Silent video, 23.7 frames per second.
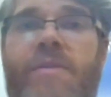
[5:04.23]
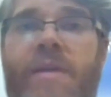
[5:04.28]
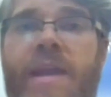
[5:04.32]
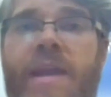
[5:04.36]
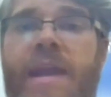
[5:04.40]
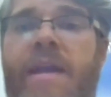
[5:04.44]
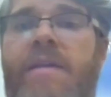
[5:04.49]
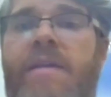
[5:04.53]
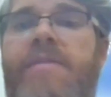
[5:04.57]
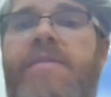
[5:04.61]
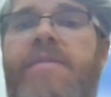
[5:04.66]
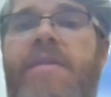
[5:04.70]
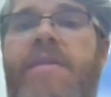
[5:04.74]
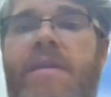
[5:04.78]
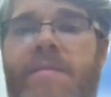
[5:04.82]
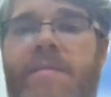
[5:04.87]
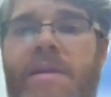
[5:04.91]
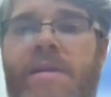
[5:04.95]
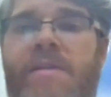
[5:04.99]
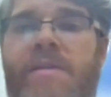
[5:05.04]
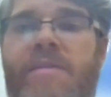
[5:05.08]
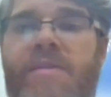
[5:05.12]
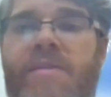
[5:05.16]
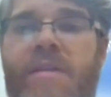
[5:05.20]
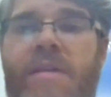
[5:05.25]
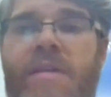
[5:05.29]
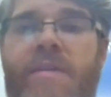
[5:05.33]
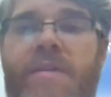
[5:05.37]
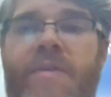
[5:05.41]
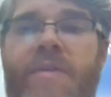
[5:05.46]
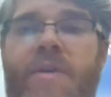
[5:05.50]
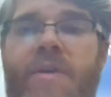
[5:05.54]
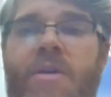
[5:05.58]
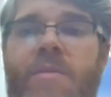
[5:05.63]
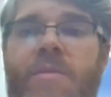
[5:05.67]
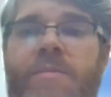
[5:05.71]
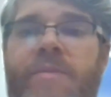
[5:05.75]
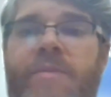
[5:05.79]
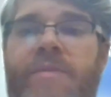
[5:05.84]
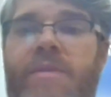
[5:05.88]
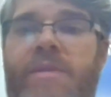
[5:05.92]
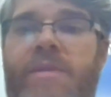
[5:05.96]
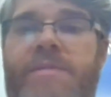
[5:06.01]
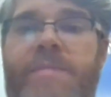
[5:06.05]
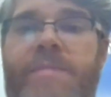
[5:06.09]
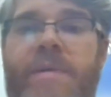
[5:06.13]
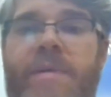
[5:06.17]
your care team here at City of Hope
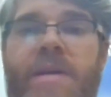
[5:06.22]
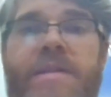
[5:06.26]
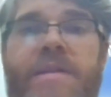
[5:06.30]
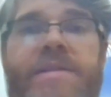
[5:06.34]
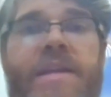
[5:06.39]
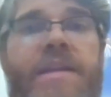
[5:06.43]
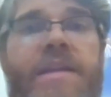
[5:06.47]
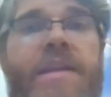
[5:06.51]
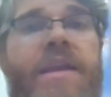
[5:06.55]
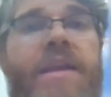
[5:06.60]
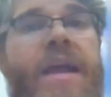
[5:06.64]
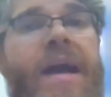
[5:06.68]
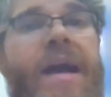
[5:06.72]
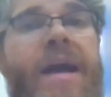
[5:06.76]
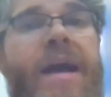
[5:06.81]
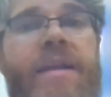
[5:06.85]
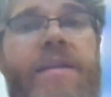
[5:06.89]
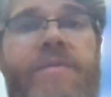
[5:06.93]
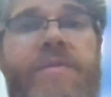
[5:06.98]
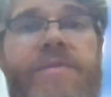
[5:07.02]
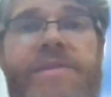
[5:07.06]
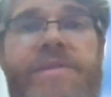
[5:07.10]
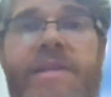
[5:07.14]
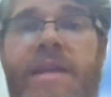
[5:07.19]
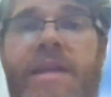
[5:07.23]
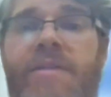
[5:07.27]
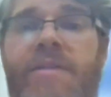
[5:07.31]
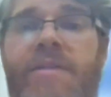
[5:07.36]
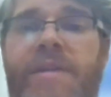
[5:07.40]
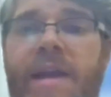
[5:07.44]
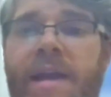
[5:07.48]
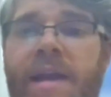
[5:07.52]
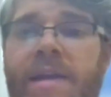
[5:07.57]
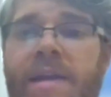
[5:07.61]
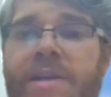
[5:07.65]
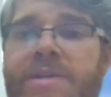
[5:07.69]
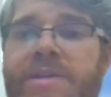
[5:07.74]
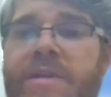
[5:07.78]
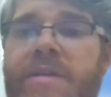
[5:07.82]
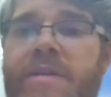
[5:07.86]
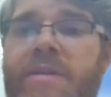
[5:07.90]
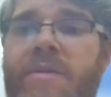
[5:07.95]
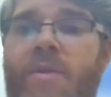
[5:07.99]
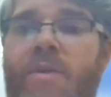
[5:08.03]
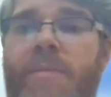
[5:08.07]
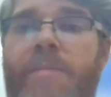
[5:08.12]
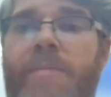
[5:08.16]
if you experience any kind of skin
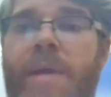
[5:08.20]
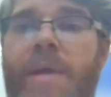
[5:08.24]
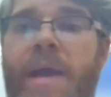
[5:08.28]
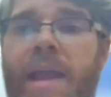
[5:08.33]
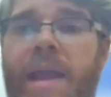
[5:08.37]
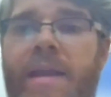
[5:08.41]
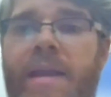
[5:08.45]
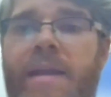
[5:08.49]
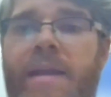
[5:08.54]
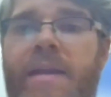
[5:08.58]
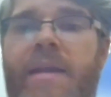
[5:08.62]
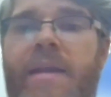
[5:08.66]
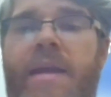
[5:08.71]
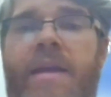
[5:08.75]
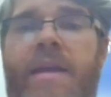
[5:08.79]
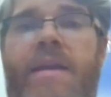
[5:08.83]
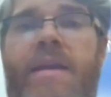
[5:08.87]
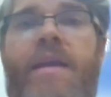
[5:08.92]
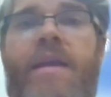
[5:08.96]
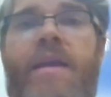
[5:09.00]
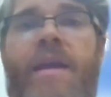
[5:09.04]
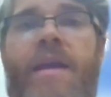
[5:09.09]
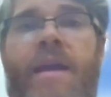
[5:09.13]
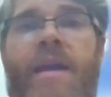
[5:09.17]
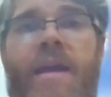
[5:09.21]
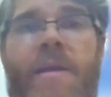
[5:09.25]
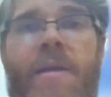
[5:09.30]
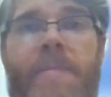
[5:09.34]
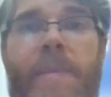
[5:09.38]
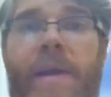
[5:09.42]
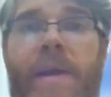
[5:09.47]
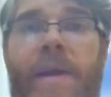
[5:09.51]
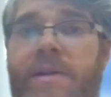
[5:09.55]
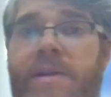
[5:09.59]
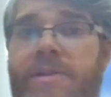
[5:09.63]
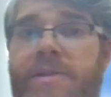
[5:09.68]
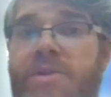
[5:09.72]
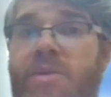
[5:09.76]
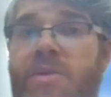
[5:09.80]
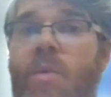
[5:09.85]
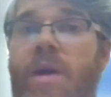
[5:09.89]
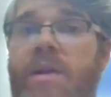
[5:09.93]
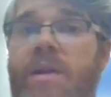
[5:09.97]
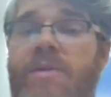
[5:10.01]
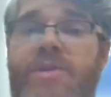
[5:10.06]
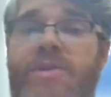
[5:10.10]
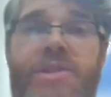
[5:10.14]
reaction or pain compared
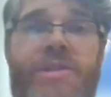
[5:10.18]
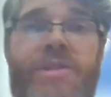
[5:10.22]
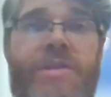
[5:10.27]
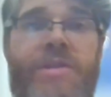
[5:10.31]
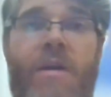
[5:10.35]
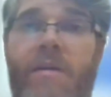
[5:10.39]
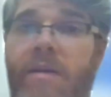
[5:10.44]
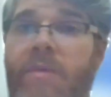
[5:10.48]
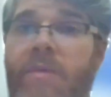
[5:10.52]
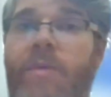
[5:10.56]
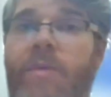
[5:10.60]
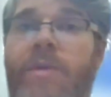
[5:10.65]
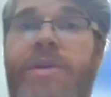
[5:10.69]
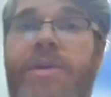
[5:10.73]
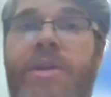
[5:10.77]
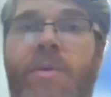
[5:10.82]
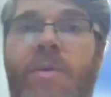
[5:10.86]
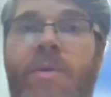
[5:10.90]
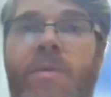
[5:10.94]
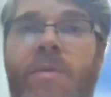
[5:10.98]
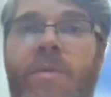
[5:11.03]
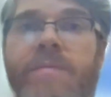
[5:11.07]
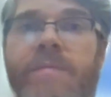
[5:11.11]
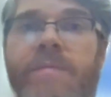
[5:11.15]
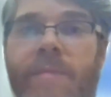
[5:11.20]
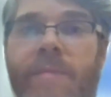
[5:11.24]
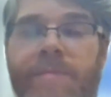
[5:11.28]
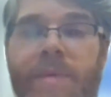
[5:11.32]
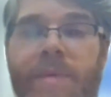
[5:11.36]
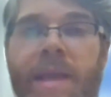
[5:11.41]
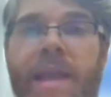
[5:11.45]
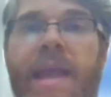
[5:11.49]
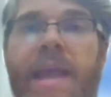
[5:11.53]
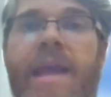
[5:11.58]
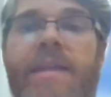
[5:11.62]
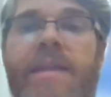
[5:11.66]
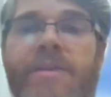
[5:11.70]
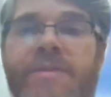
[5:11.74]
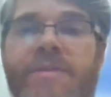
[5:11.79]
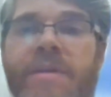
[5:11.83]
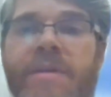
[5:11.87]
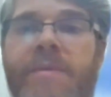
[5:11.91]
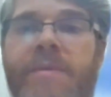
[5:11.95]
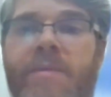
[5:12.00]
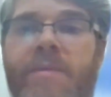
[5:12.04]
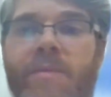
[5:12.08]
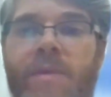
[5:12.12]
to where you started when you began
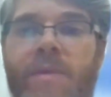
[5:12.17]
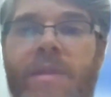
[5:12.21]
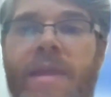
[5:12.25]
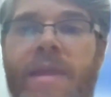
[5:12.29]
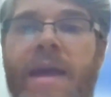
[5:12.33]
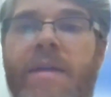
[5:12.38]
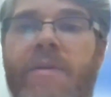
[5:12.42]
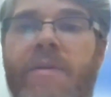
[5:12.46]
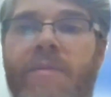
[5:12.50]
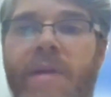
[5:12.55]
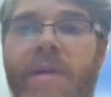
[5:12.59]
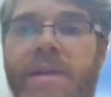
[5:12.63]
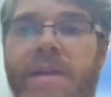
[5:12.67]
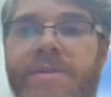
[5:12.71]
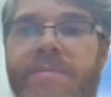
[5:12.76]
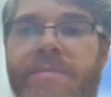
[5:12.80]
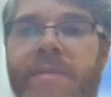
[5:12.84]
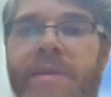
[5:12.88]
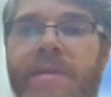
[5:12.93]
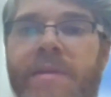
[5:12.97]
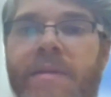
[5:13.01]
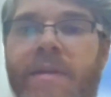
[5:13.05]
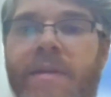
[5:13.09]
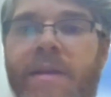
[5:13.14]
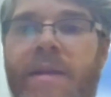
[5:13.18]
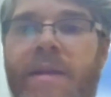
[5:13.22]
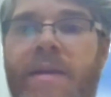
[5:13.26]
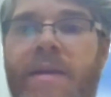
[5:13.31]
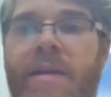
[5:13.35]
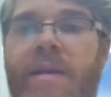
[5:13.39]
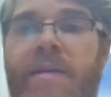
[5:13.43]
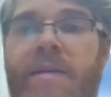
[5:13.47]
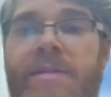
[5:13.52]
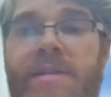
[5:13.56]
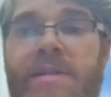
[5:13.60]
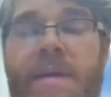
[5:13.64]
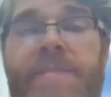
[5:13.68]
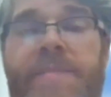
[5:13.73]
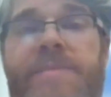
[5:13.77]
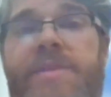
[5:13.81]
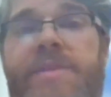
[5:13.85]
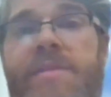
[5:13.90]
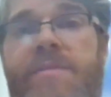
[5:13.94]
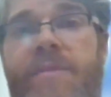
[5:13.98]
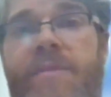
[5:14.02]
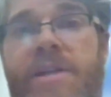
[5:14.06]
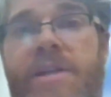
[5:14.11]
treatment with that regimen.
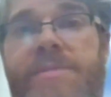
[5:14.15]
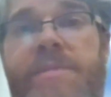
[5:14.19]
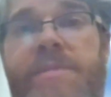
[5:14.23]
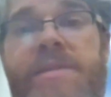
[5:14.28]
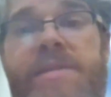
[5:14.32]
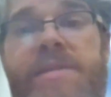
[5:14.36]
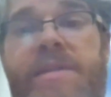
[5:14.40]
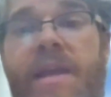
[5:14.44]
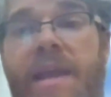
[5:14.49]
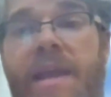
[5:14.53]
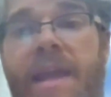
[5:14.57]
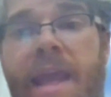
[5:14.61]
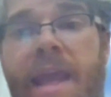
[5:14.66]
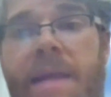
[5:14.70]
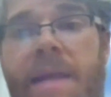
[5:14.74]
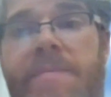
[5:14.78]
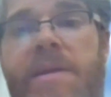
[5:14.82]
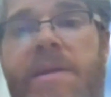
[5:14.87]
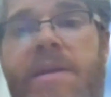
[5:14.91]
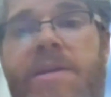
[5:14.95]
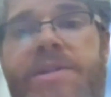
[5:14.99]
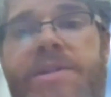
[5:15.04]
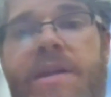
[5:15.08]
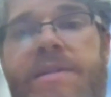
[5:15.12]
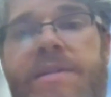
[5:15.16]
Some regimens can be